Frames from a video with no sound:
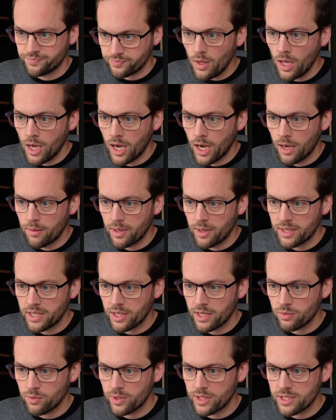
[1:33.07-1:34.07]
And the
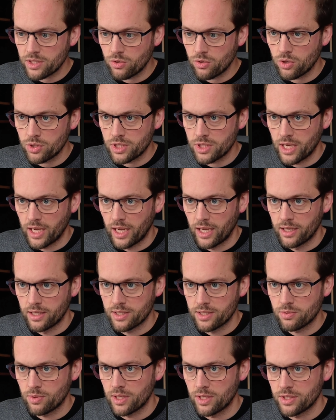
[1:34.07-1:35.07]
other one is a crosshair
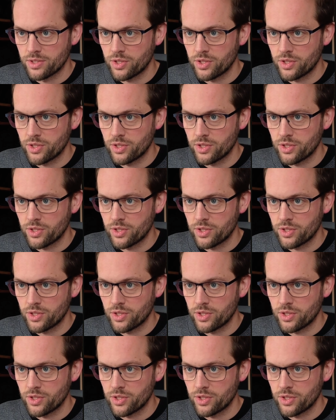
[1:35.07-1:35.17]
as well.